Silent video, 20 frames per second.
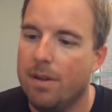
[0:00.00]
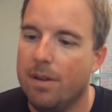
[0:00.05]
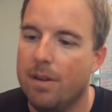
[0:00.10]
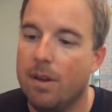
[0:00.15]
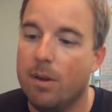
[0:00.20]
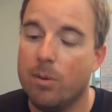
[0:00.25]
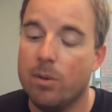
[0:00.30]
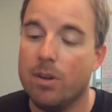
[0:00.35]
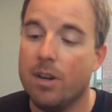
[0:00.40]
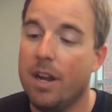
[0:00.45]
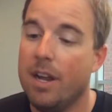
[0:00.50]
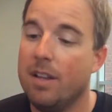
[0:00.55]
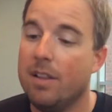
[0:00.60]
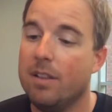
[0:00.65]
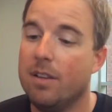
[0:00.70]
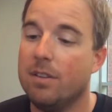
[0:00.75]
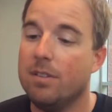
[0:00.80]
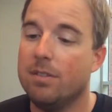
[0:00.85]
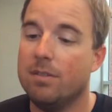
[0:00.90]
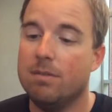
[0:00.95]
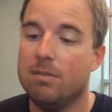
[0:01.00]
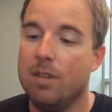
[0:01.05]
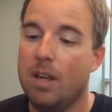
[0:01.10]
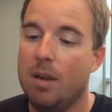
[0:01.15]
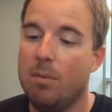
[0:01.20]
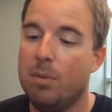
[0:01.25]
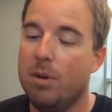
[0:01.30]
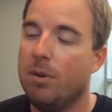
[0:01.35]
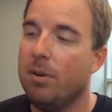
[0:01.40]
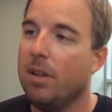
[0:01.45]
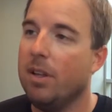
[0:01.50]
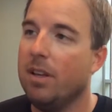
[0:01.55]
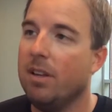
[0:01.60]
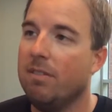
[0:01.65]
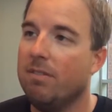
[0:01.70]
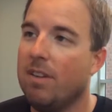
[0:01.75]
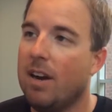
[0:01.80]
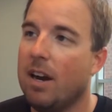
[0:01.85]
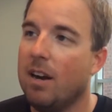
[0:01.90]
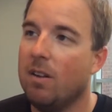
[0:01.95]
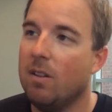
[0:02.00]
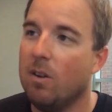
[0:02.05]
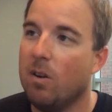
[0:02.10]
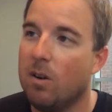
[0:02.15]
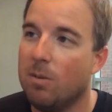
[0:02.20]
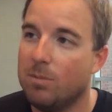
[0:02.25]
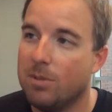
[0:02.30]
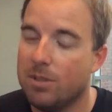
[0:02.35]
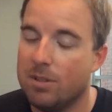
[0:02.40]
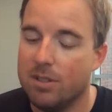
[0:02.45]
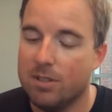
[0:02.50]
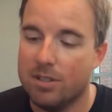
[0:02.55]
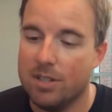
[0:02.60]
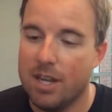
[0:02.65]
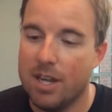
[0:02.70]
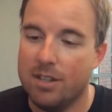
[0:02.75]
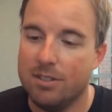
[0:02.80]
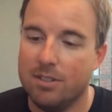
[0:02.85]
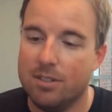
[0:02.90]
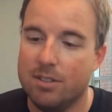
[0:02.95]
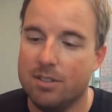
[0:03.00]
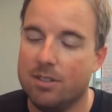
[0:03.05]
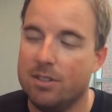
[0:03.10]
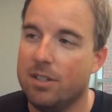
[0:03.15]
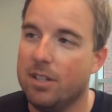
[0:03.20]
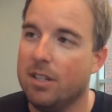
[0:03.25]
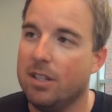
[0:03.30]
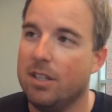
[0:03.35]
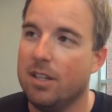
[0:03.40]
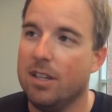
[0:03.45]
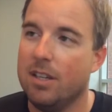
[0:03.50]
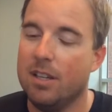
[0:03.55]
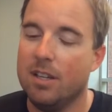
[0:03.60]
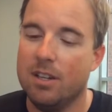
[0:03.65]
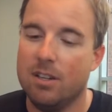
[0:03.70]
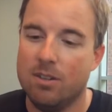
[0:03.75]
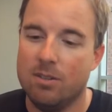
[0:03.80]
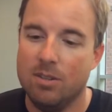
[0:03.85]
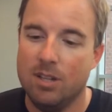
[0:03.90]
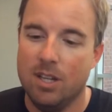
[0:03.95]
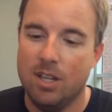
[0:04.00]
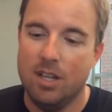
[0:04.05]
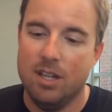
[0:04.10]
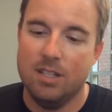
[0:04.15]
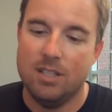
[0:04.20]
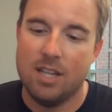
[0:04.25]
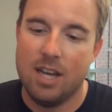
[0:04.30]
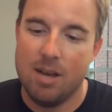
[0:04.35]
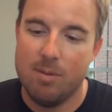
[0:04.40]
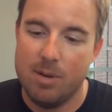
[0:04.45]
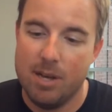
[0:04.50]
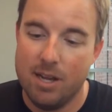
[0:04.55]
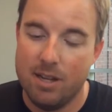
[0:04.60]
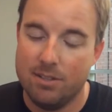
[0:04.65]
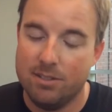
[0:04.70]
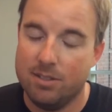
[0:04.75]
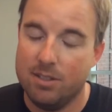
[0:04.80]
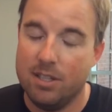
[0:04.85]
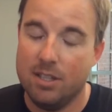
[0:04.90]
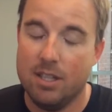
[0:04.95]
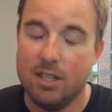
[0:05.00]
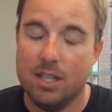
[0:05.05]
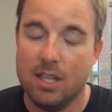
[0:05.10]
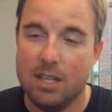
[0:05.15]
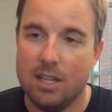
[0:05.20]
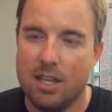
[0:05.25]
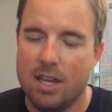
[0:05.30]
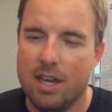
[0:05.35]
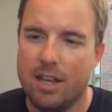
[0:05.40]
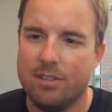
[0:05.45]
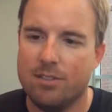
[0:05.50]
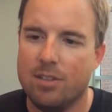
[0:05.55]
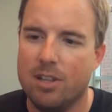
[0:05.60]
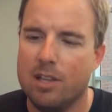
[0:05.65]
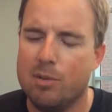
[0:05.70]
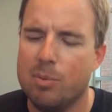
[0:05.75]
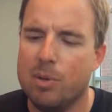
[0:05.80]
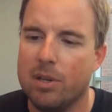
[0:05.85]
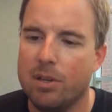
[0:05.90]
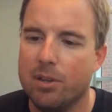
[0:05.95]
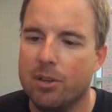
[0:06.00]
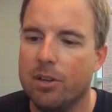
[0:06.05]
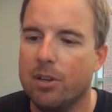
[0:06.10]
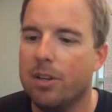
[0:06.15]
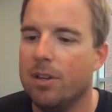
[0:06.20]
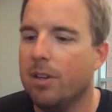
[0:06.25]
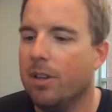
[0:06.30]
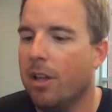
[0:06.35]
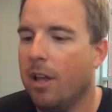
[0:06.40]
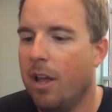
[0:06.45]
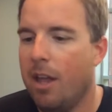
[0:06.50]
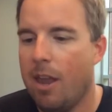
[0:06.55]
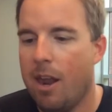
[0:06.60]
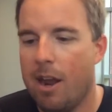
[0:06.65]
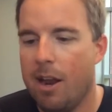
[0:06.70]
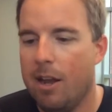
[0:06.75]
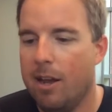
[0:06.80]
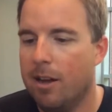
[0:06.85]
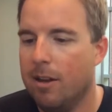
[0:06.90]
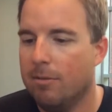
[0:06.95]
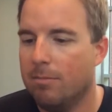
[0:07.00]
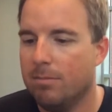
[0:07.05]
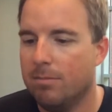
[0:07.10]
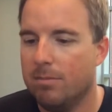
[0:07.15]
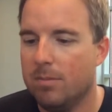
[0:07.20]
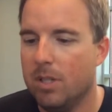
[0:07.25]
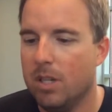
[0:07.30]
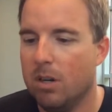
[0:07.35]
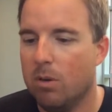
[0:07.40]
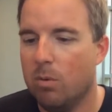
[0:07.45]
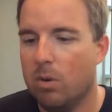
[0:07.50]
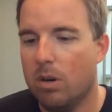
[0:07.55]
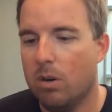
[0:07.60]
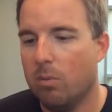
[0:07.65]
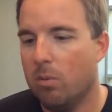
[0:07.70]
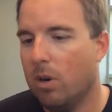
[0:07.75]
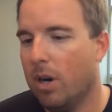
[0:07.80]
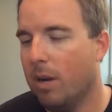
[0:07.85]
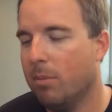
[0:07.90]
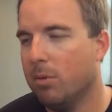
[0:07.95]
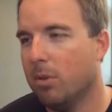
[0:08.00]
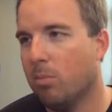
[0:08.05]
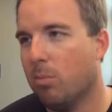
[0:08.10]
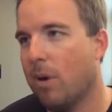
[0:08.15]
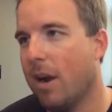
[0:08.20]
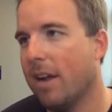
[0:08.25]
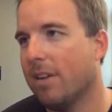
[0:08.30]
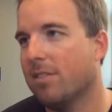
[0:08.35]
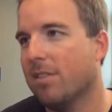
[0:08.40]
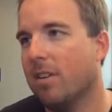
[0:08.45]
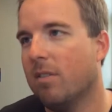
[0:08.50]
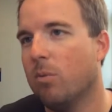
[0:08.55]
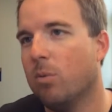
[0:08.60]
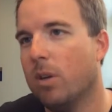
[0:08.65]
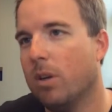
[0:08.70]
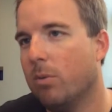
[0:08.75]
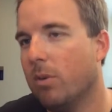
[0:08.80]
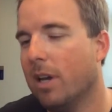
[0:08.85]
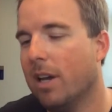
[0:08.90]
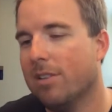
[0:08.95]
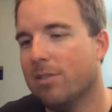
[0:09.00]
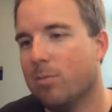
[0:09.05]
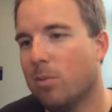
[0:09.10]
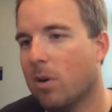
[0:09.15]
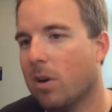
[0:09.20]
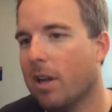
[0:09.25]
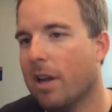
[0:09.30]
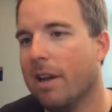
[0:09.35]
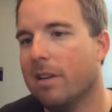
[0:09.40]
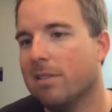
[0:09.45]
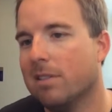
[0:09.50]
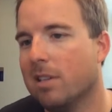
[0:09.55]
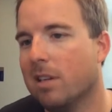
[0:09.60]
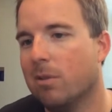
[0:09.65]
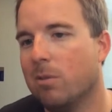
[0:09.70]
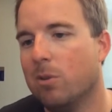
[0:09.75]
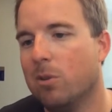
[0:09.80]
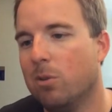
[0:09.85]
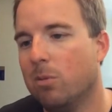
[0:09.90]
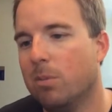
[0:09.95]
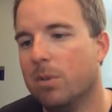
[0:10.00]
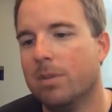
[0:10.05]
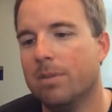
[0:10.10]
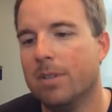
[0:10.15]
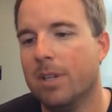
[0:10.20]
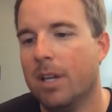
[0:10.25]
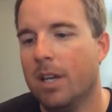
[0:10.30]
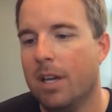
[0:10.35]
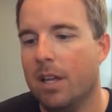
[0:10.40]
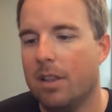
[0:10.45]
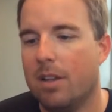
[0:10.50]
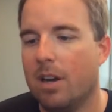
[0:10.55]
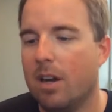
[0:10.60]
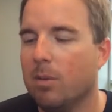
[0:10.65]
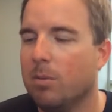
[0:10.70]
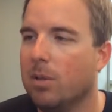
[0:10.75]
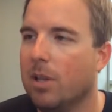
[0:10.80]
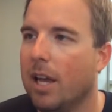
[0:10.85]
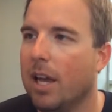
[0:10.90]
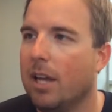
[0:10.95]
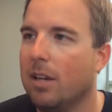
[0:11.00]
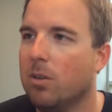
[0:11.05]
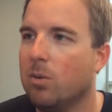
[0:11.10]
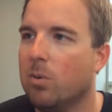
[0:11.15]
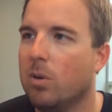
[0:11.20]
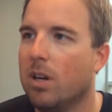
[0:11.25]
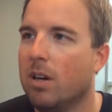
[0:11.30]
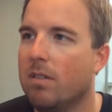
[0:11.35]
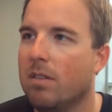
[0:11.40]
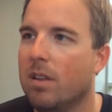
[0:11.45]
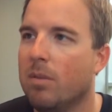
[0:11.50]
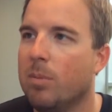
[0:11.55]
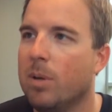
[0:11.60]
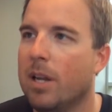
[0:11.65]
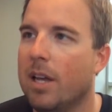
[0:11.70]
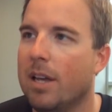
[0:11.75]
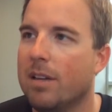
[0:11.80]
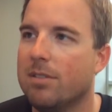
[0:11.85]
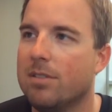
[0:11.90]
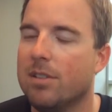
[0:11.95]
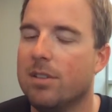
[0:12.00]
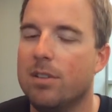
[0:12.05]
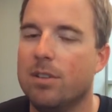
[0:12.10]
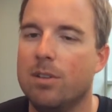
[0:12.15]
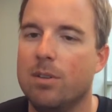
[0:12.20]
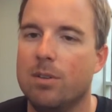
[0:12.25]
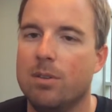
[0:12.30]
You know, well, there hadn't been really any fire alarms or disasters or anything, you know, timeouts or anything like that. So that's been good. You know, we're able to practice every week. We got smart guys in that room, and they're able to handle whatever they've been asked to do.